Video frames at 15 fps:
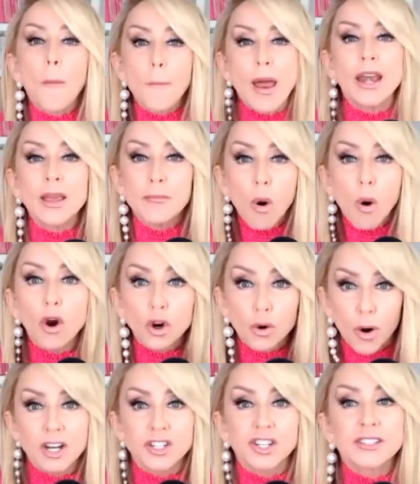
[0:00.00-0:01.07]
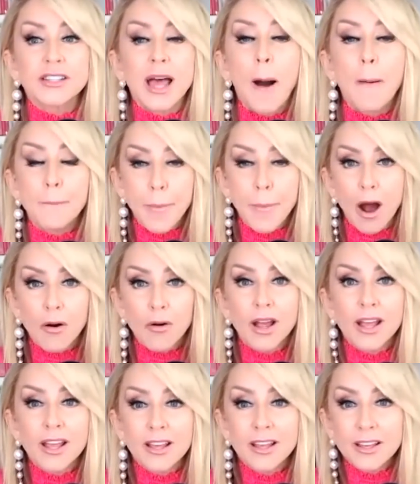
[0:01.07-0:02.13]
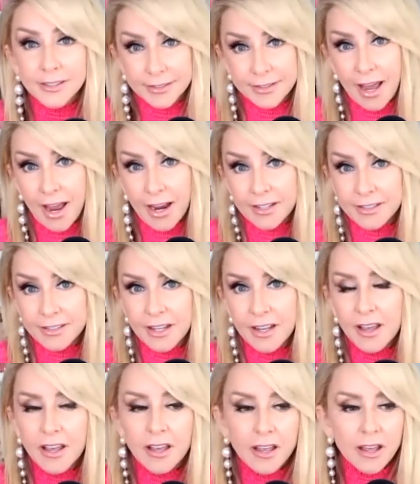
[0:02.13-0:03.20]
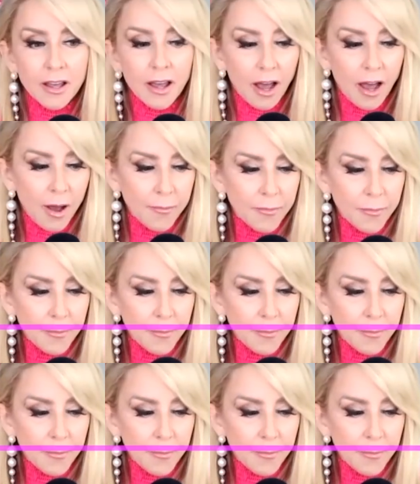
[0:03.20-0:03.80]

many more questions about sex. Um,